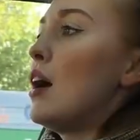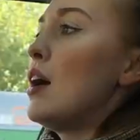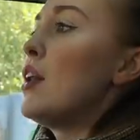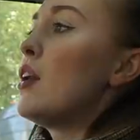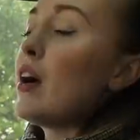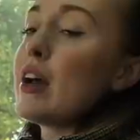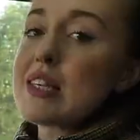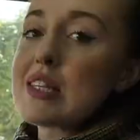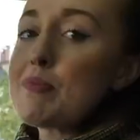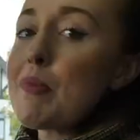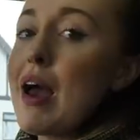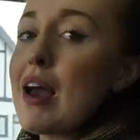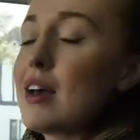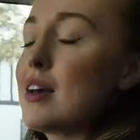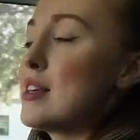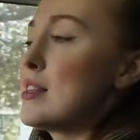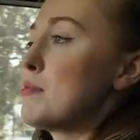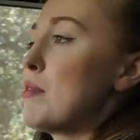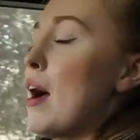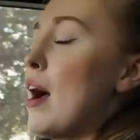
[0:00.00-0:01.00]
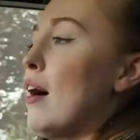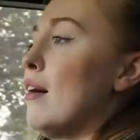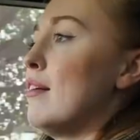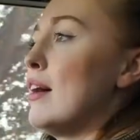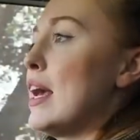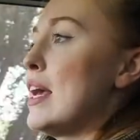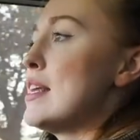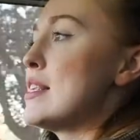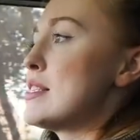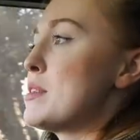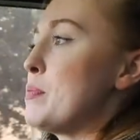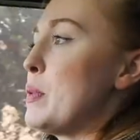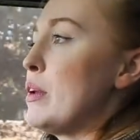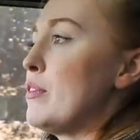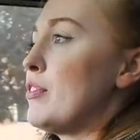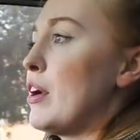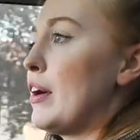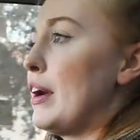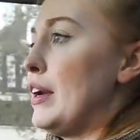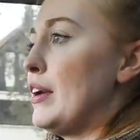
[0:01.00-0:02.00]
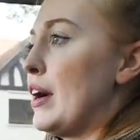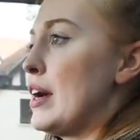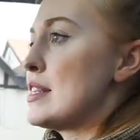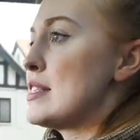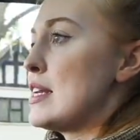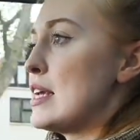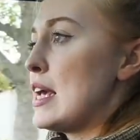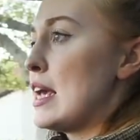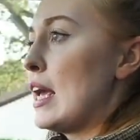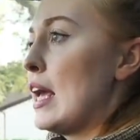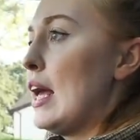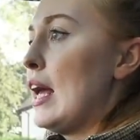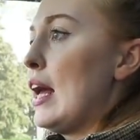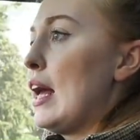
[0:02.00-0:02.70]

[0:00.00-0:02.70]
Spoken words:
a nice spec as well. It's been very nicely